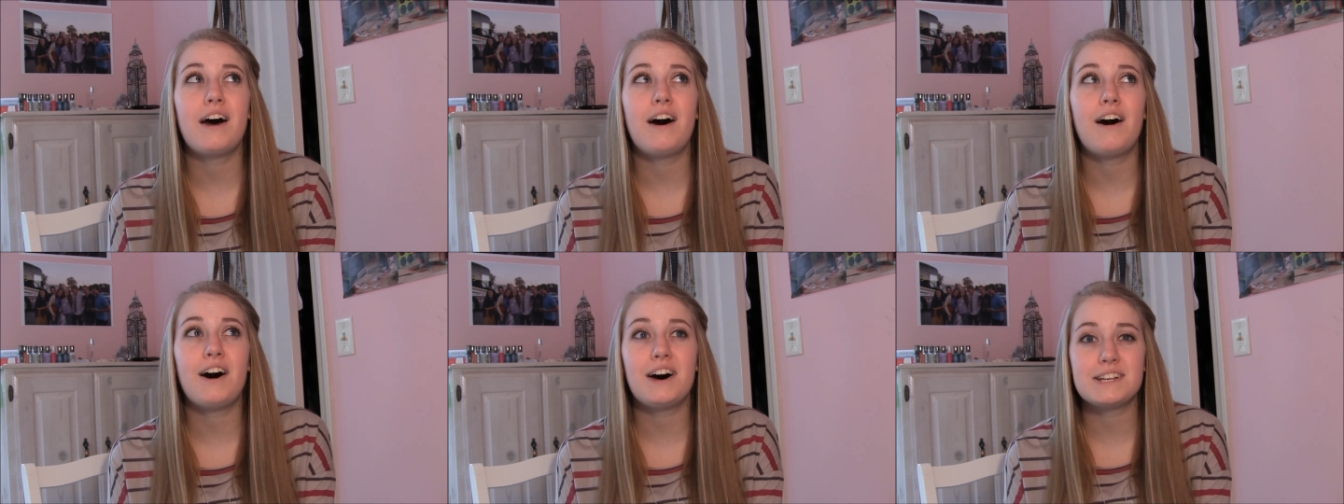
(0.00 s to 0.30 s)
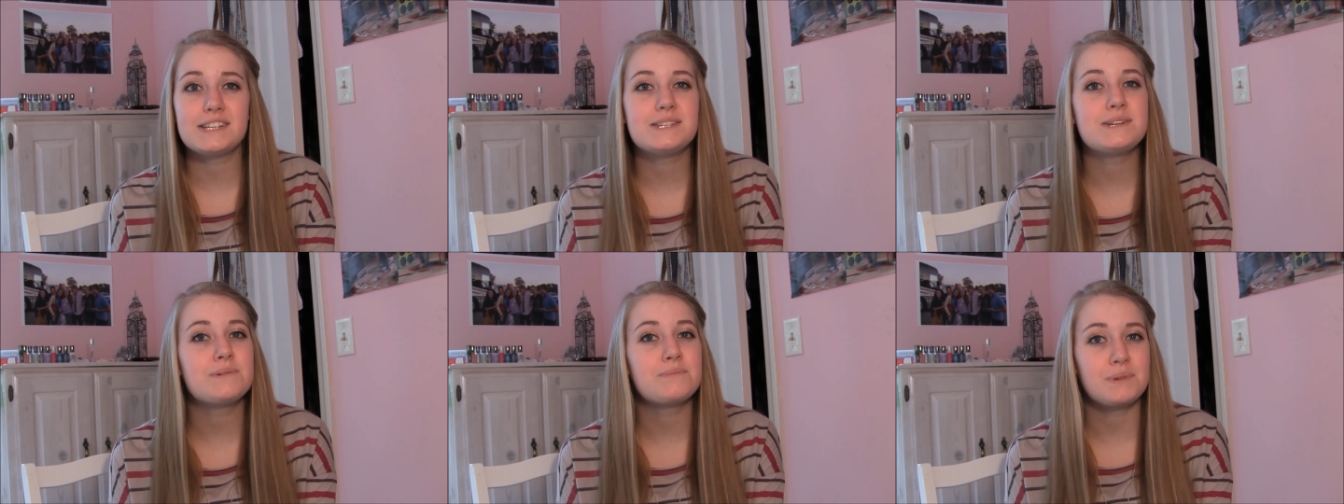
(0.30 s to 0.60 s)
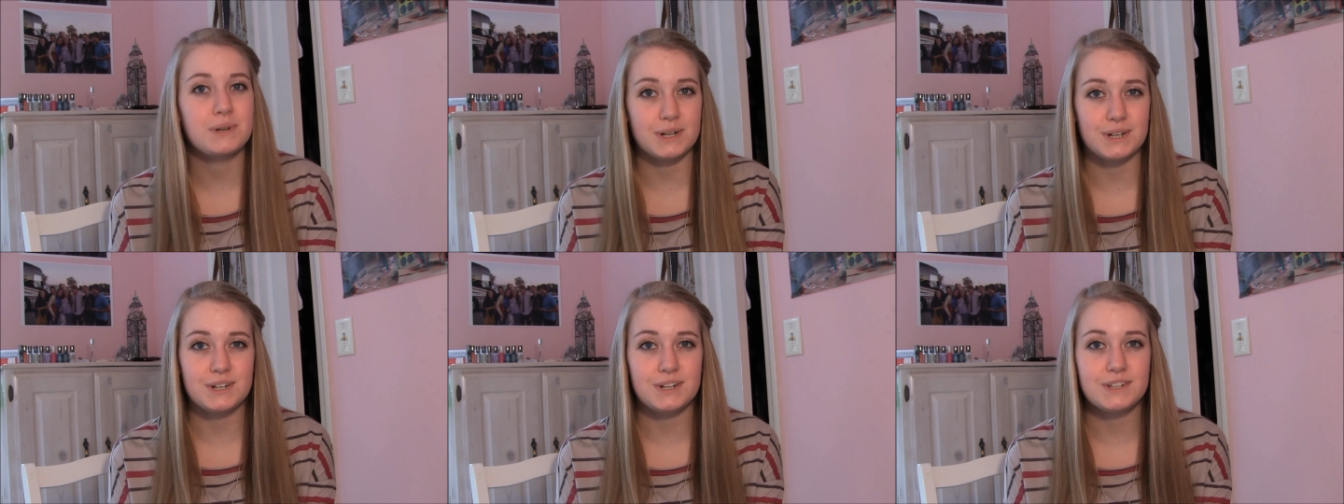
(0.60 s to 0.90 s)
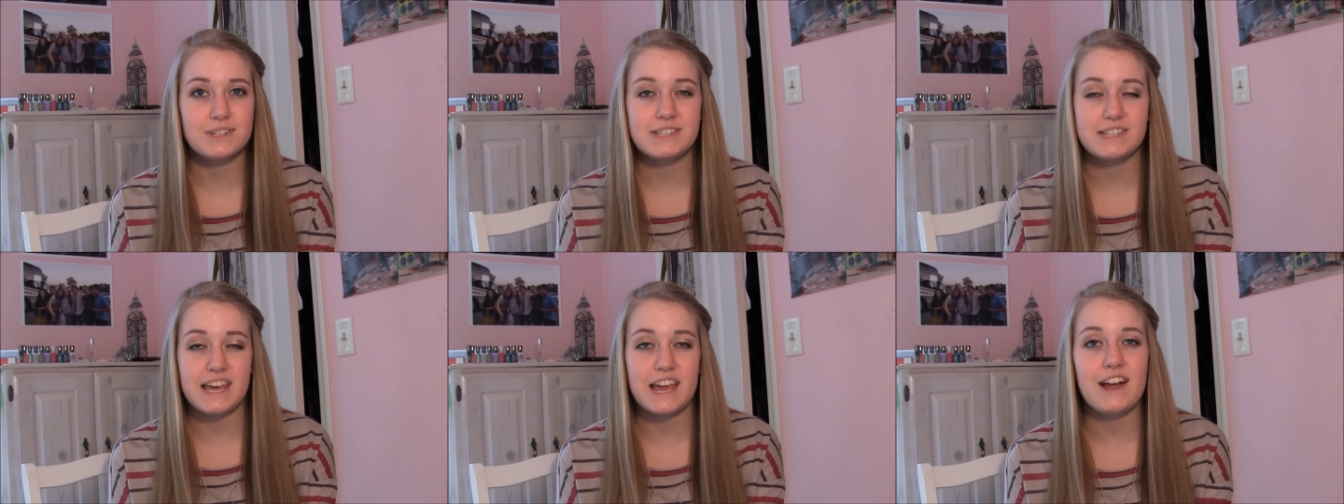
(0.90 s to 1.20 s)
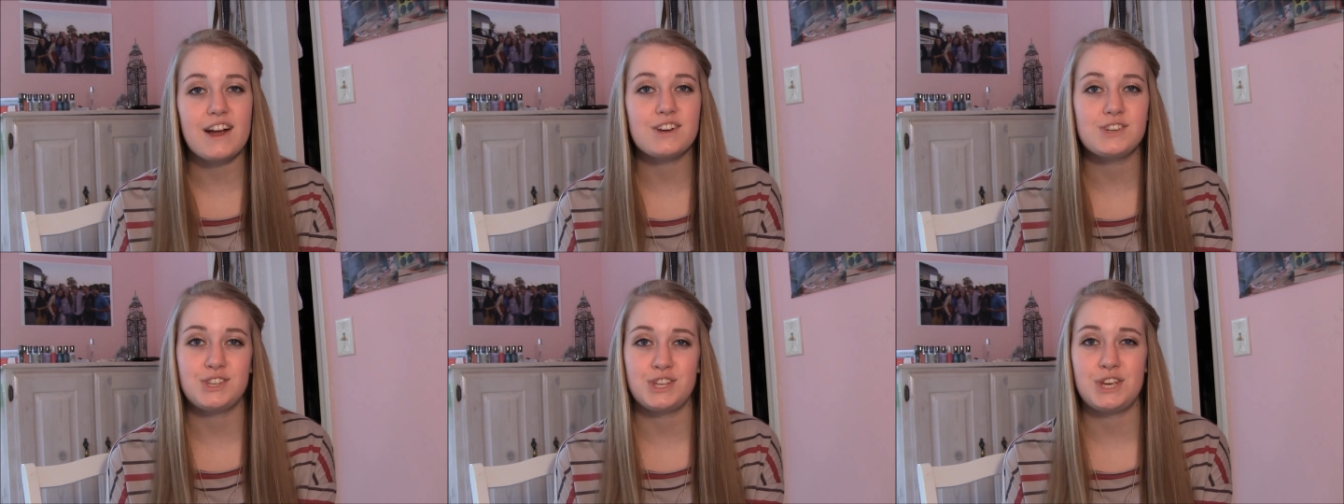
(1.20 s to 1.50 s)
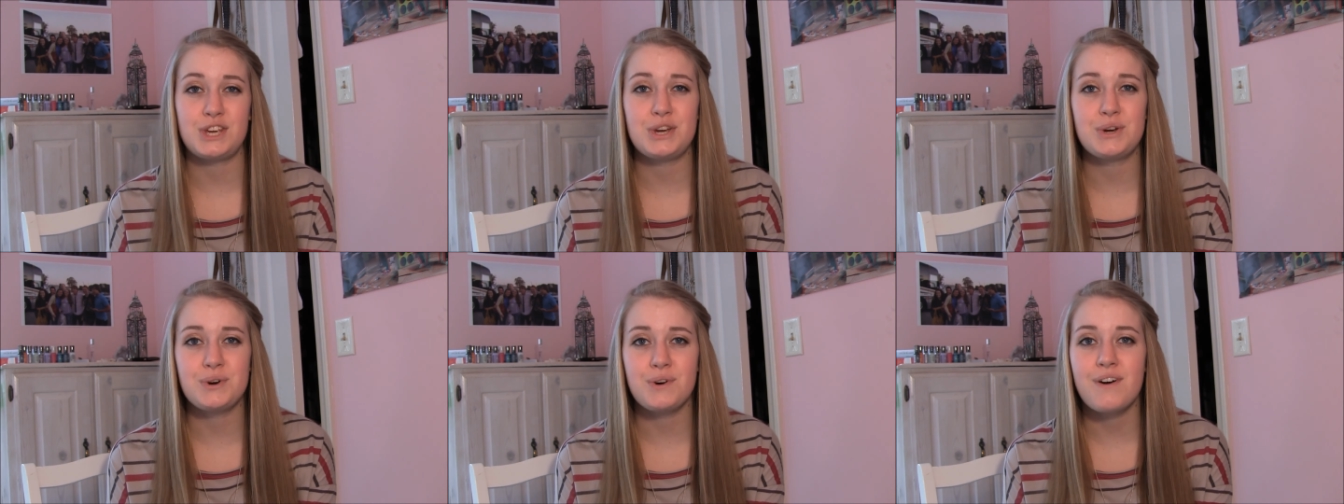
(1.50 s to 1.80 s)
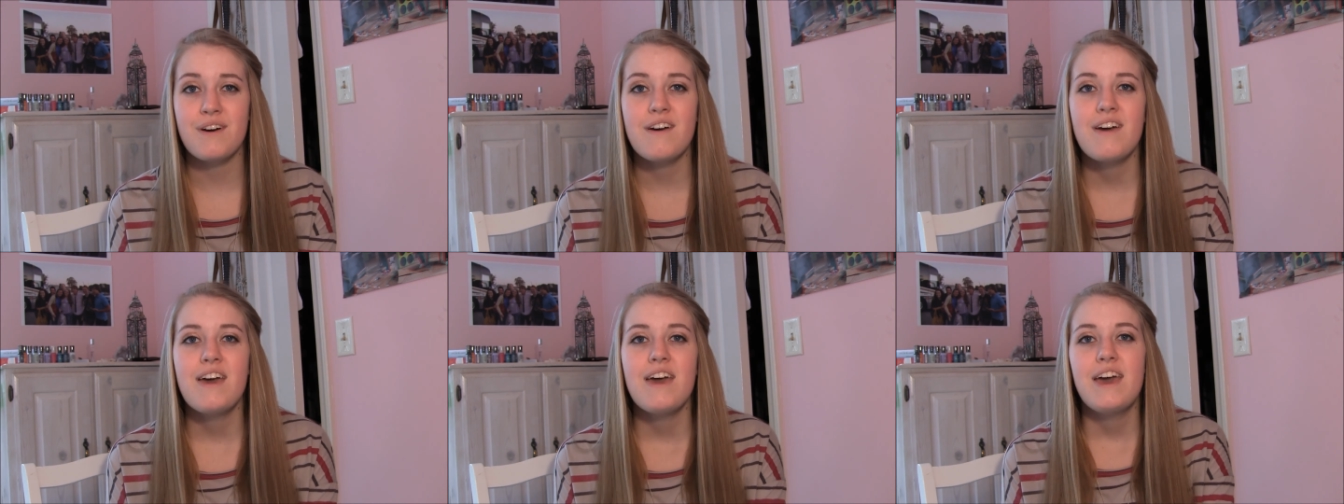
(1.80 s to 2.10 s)
awesome girls there
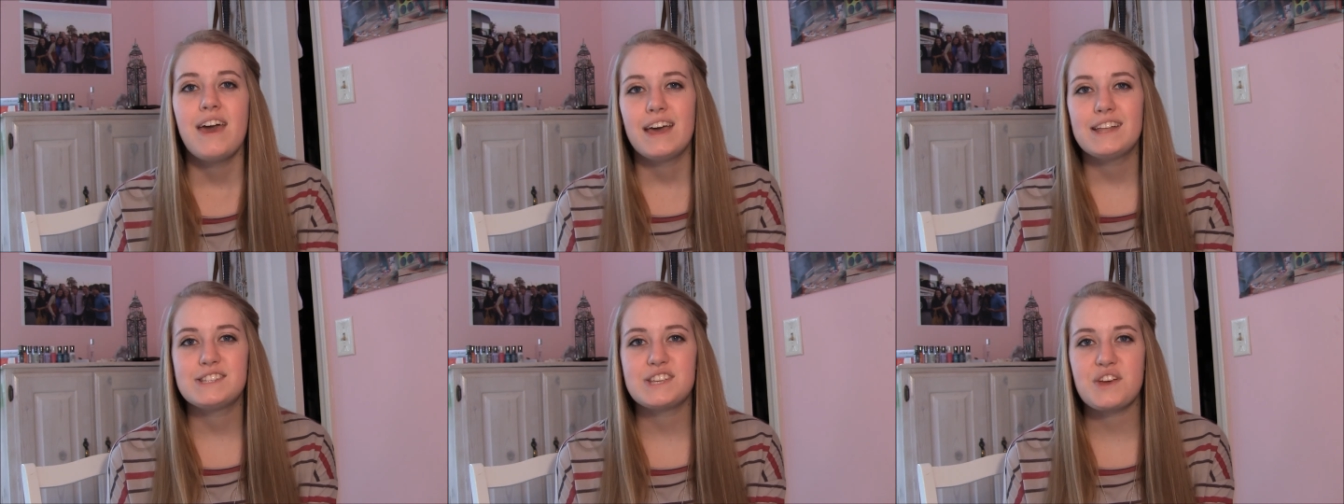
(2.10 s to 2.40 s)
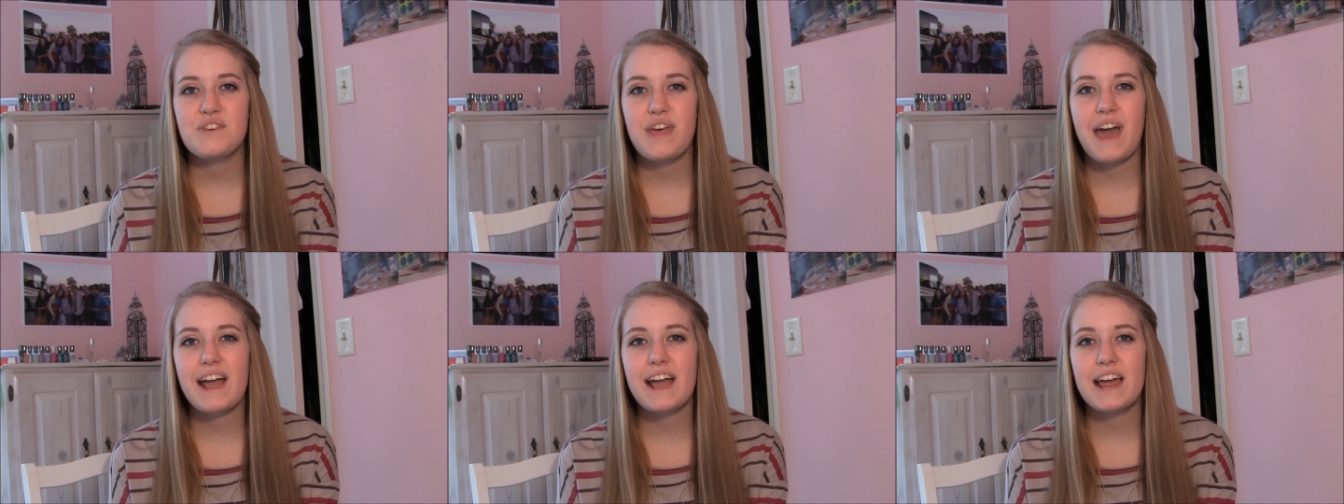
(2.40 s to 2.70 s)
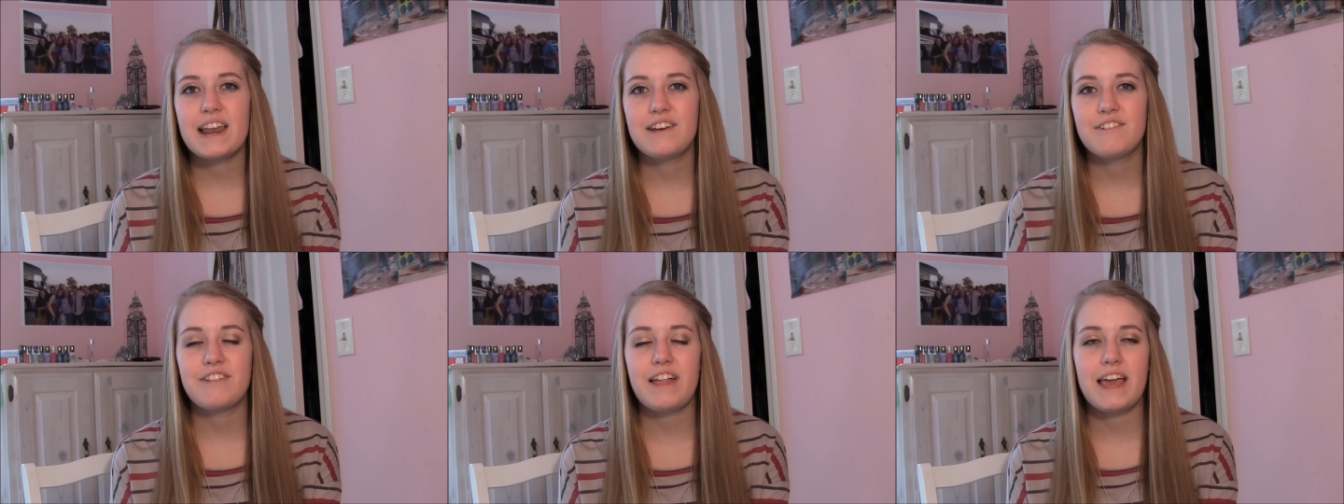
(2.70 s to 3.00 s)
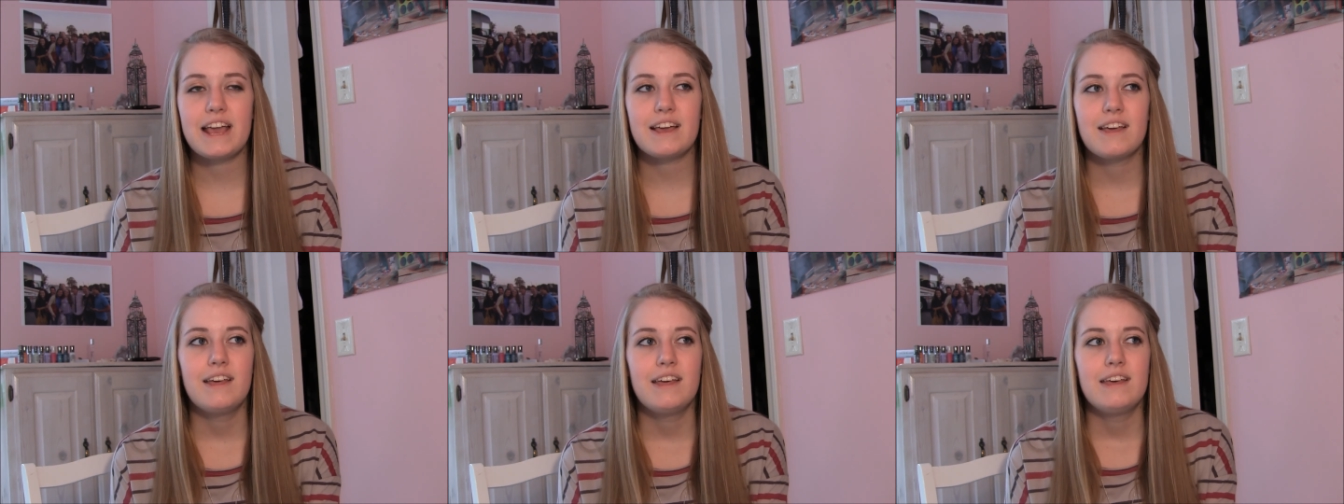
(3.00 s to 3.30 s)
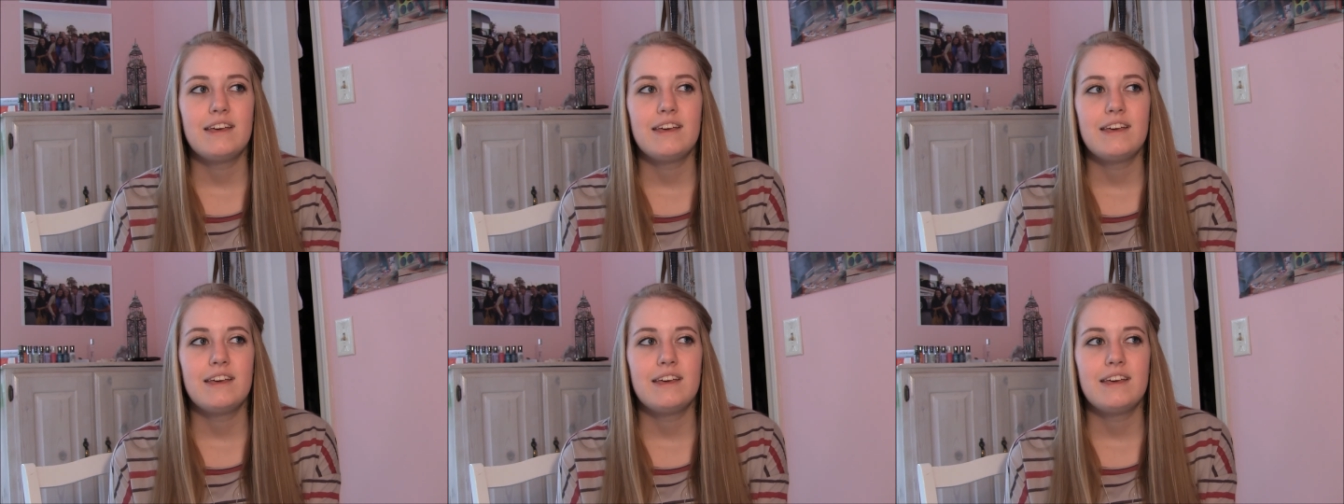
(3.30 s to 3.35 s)
too, and so that kind of like